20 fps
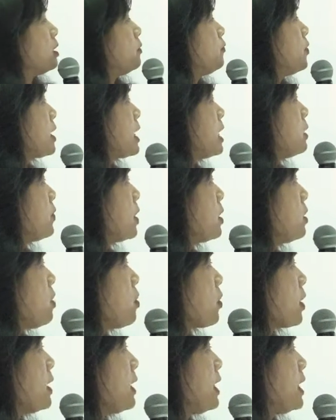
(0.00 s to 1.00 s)
We can run
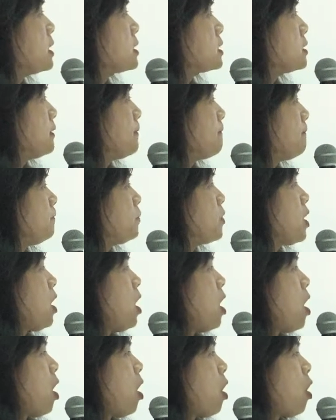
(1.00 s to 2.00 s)
organics
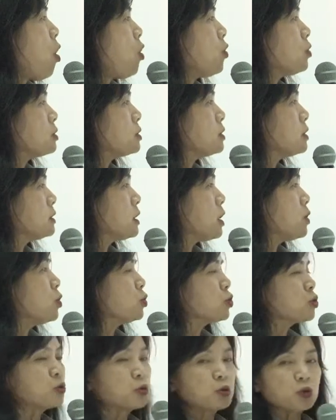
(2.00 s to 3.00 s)
or
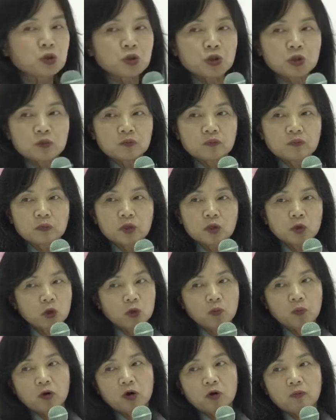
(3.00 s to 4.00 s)
salt solution, no
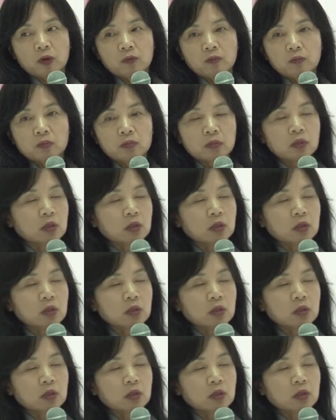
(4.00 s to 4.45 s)
problem.